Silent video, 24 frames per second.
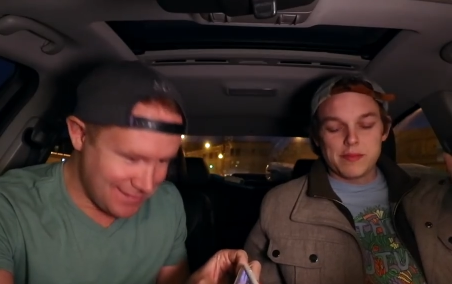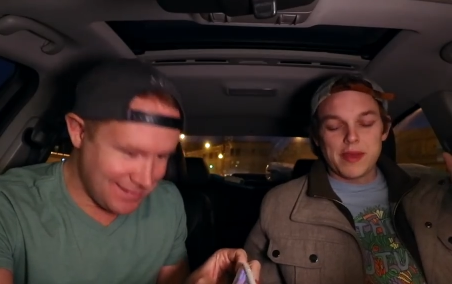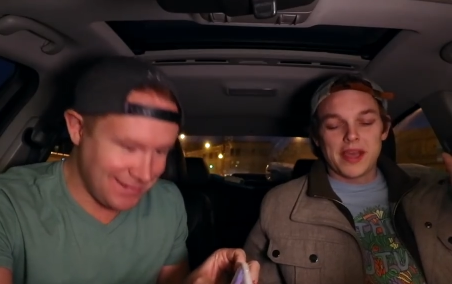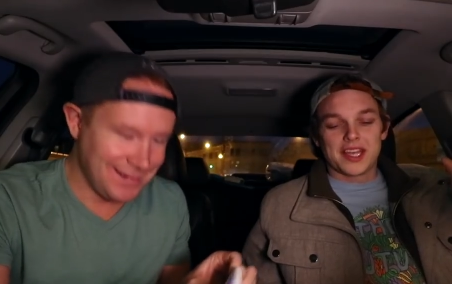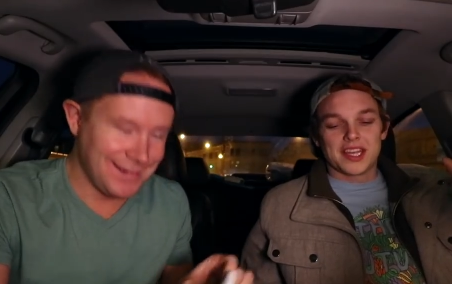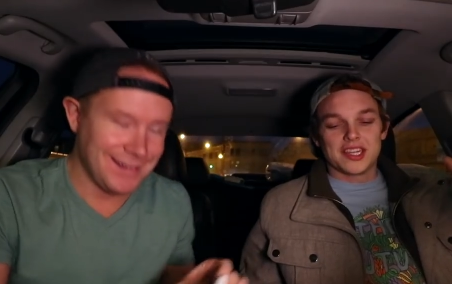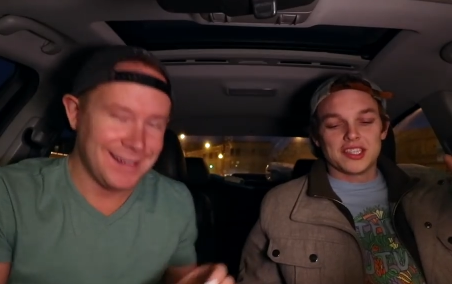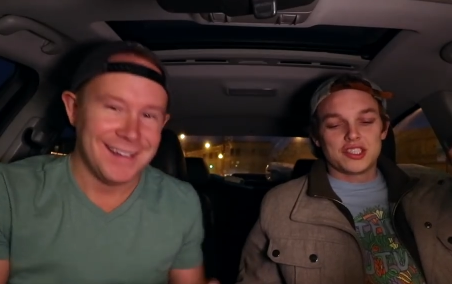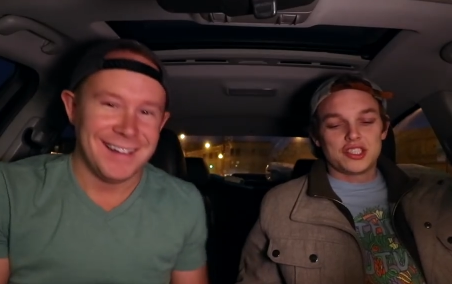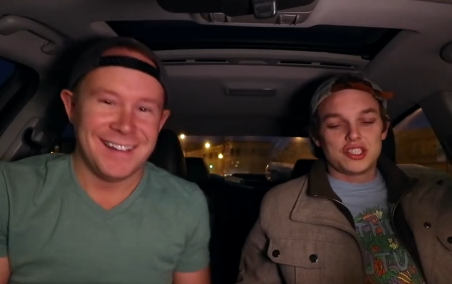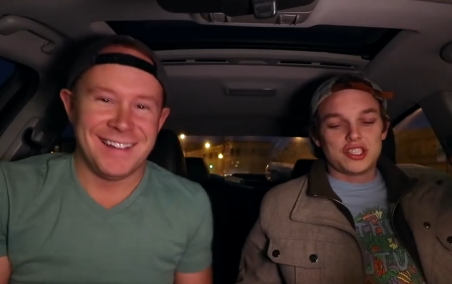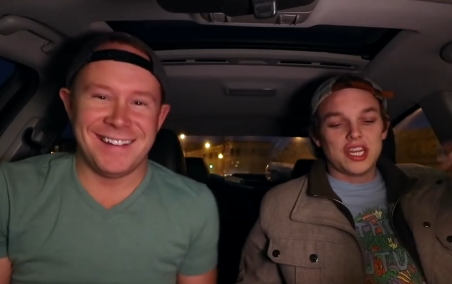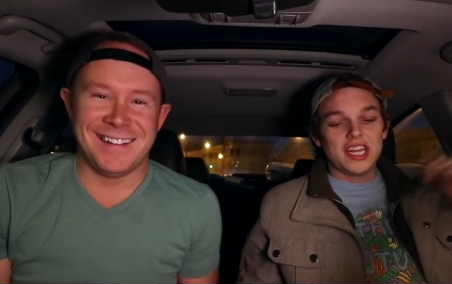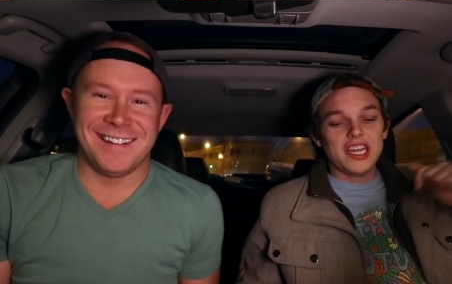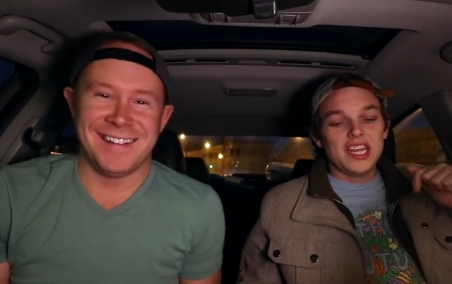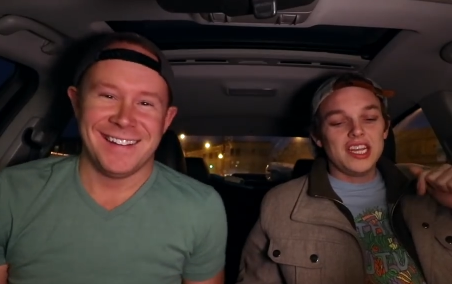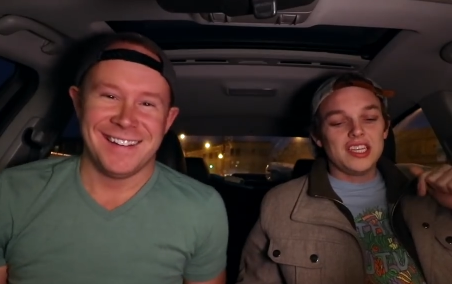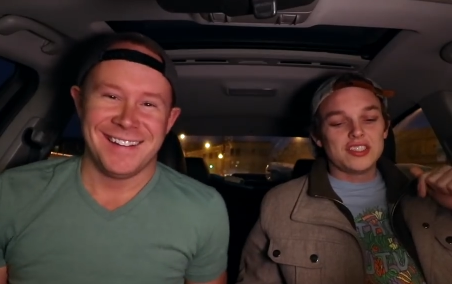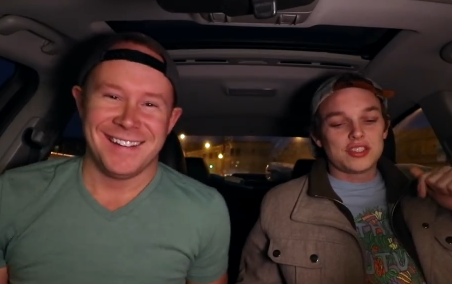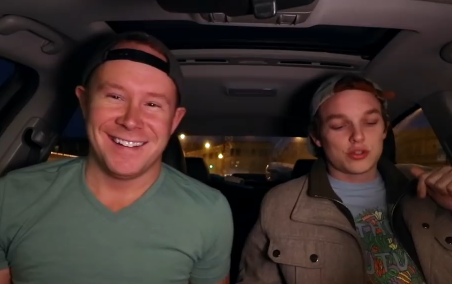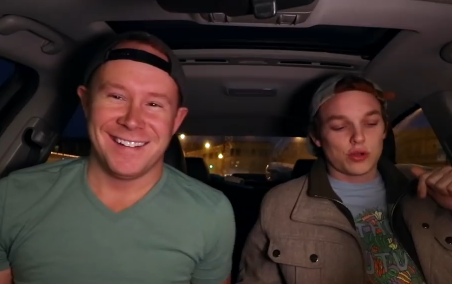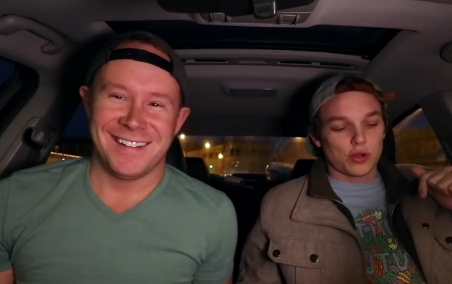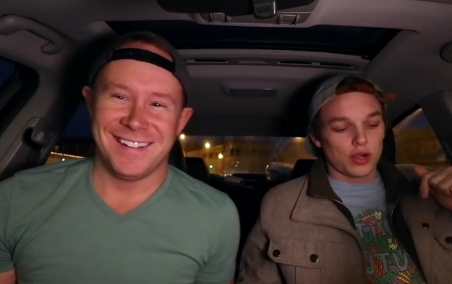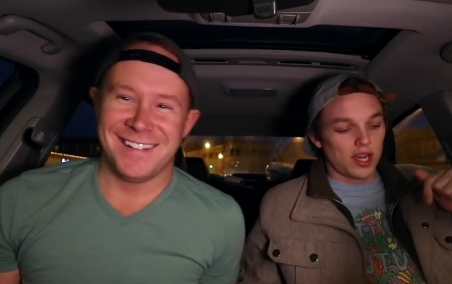Speaker 1: making
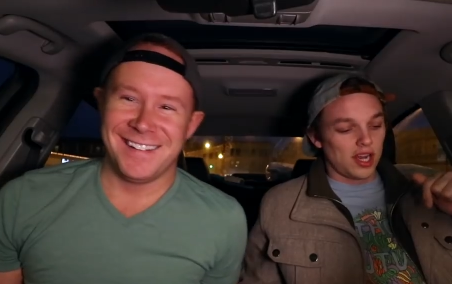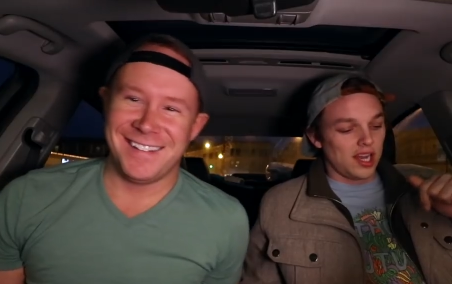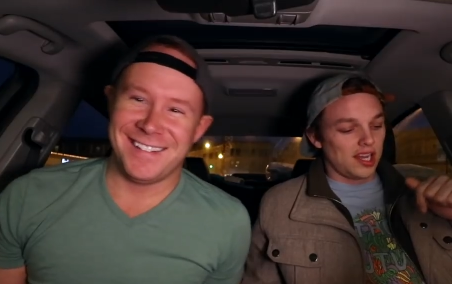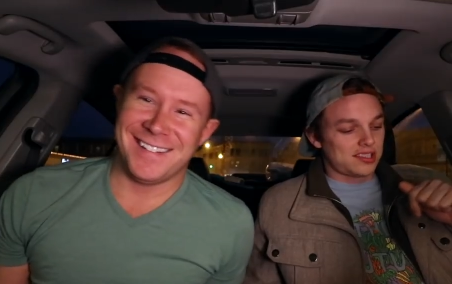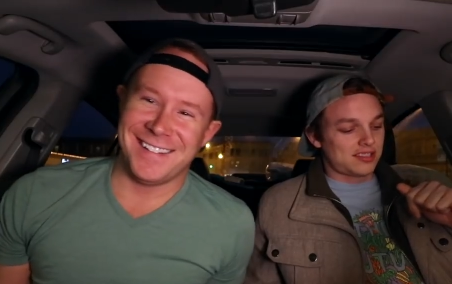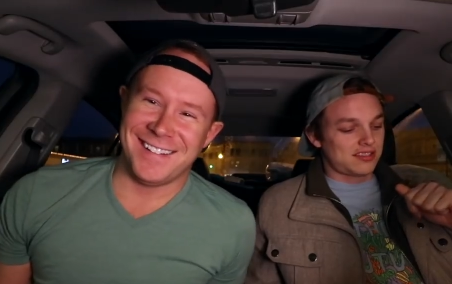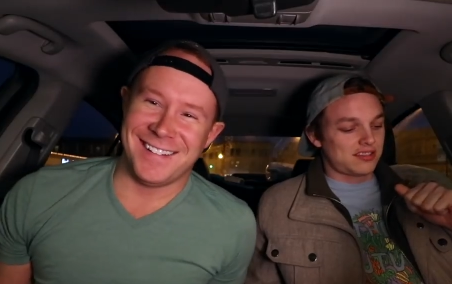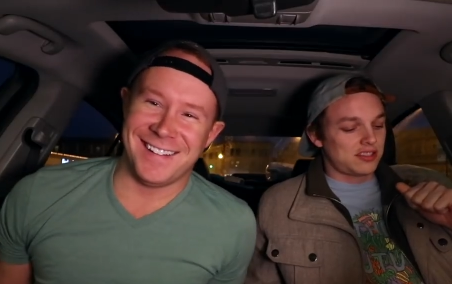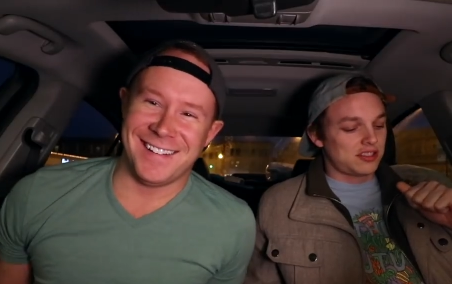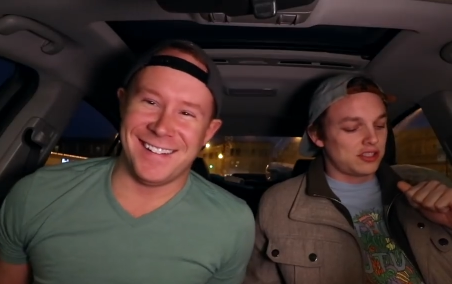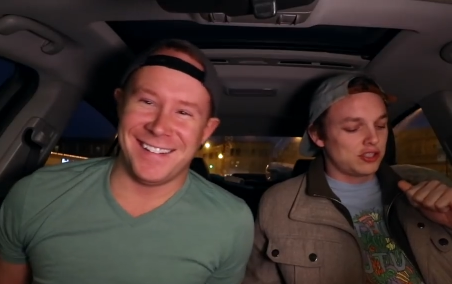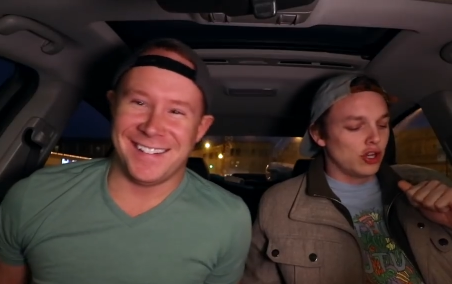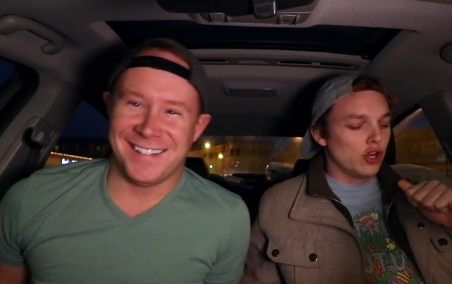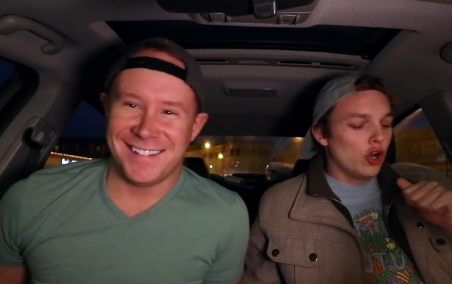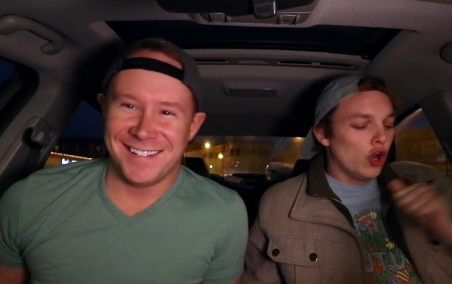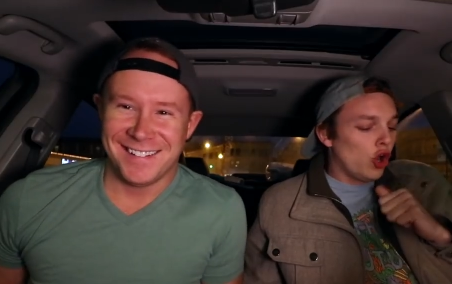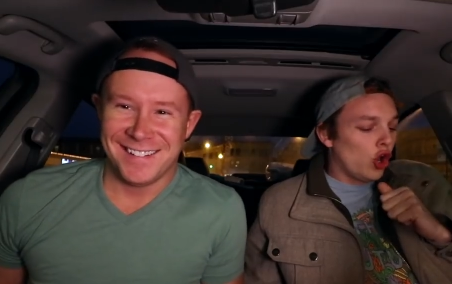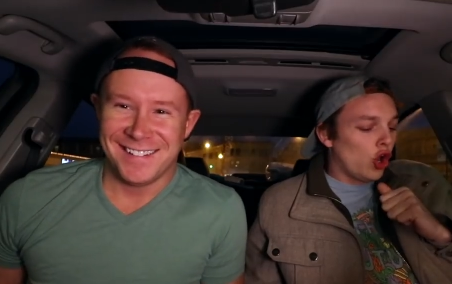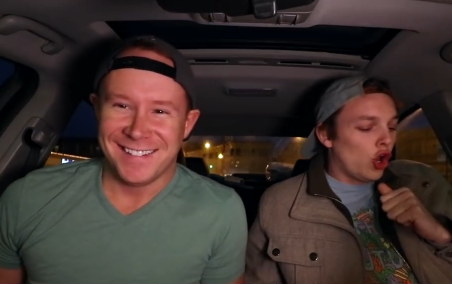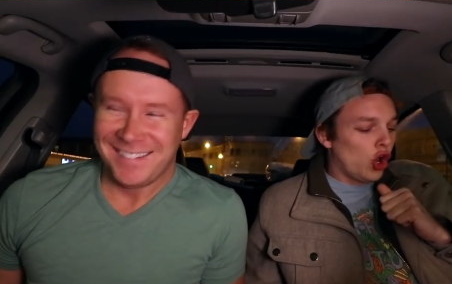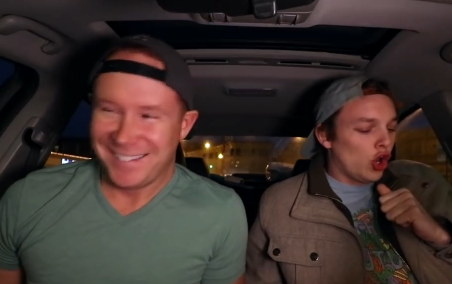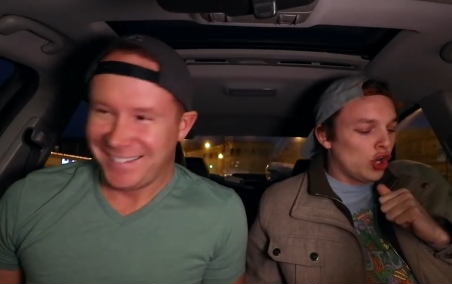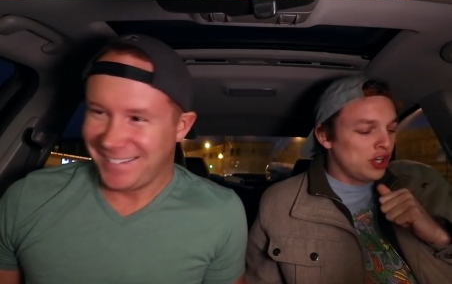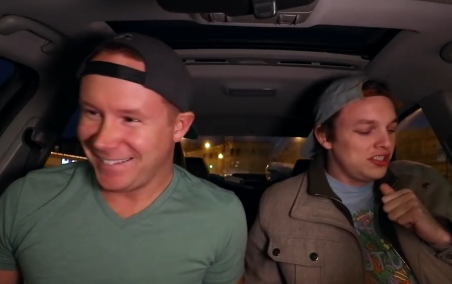cheese crust, dude.
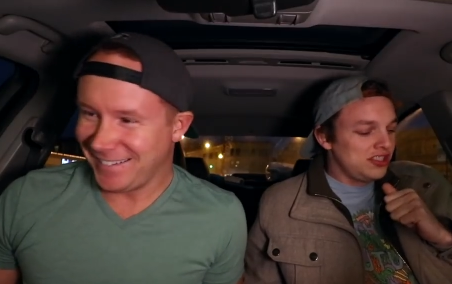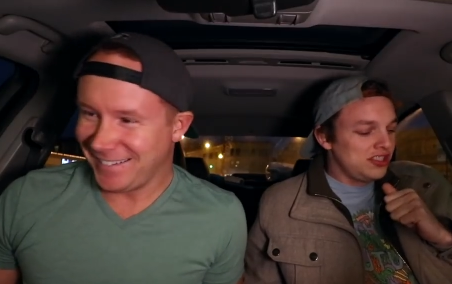You